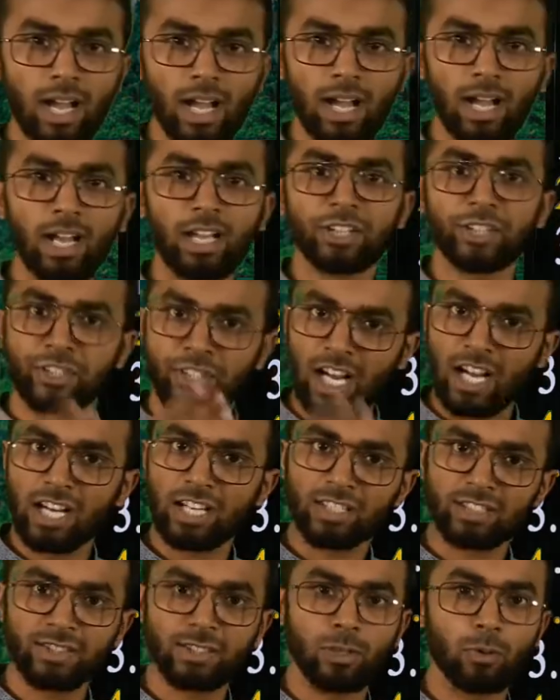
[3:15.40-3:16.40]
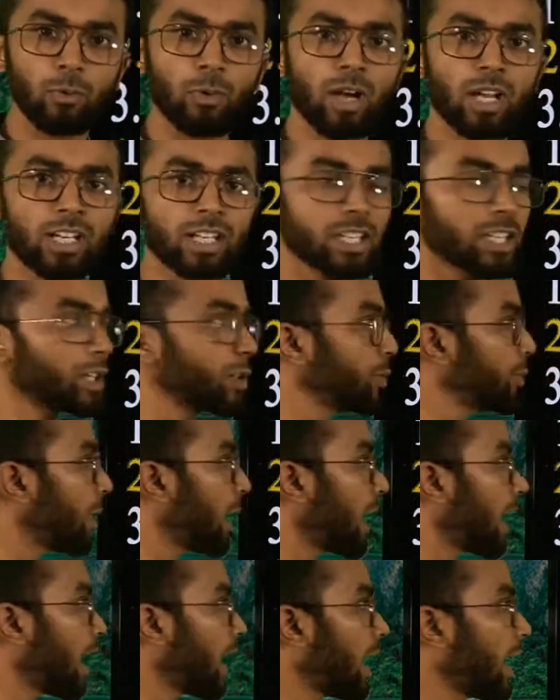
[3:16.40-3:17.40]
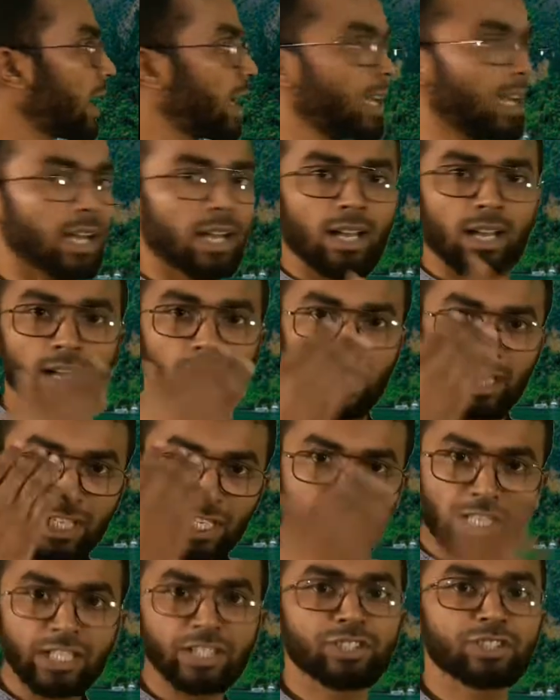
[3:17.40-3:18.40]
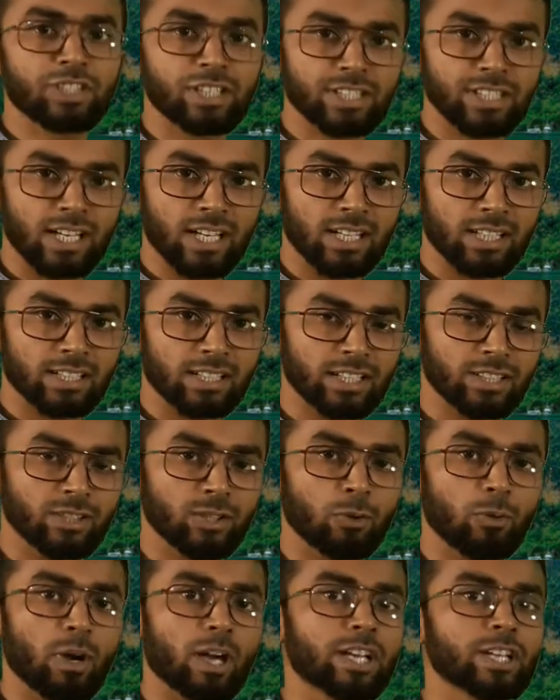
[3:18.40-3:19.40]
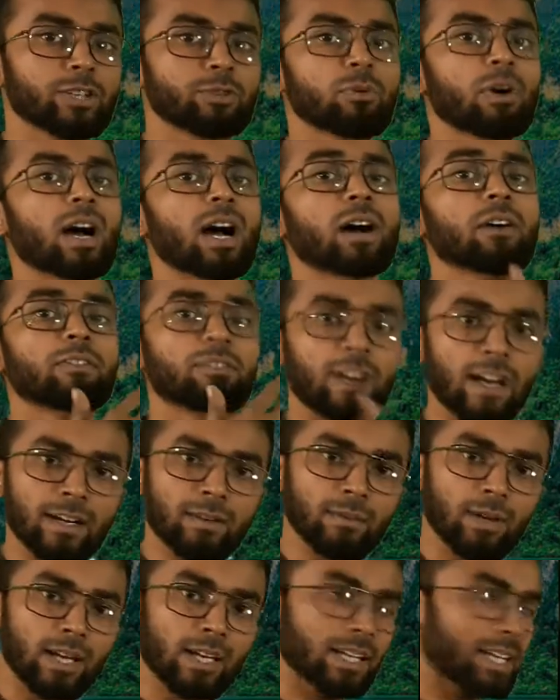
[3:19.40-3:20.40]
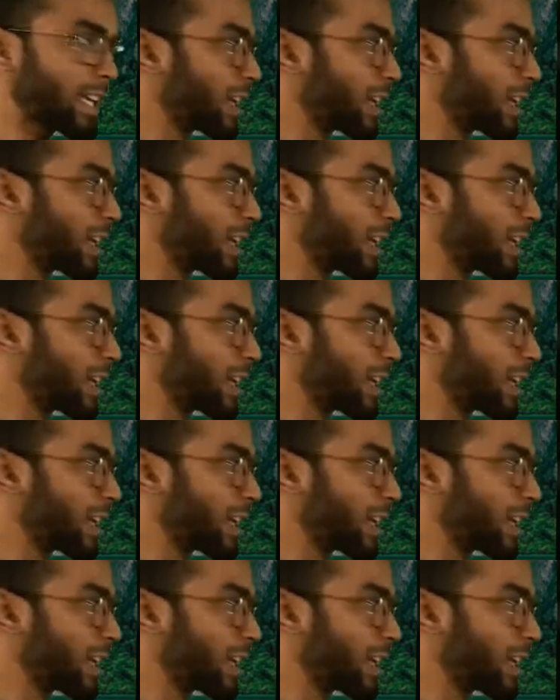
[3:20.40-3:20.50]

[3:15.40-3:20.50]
a nurse where you a english teacher dekhcho where you a farmer